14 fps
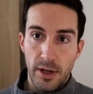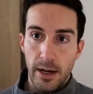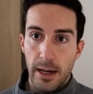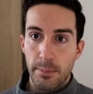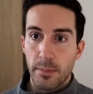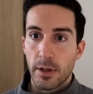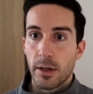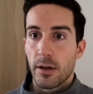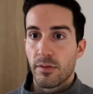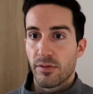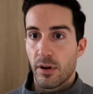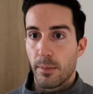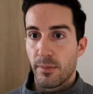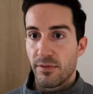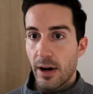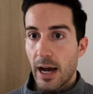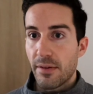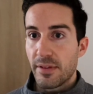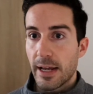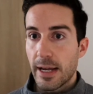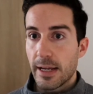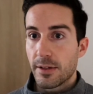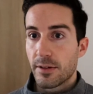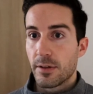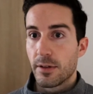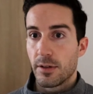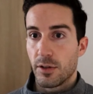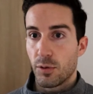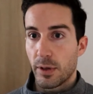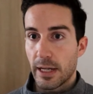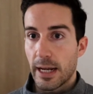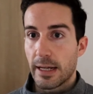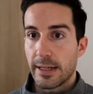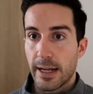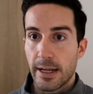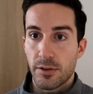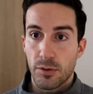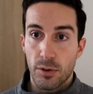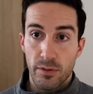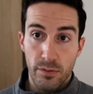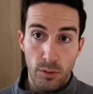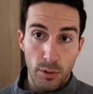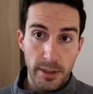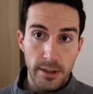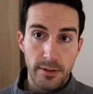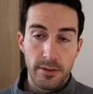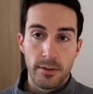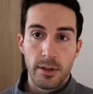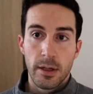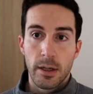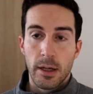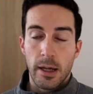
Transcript: time from 5 days to 28 days or 4 weeks.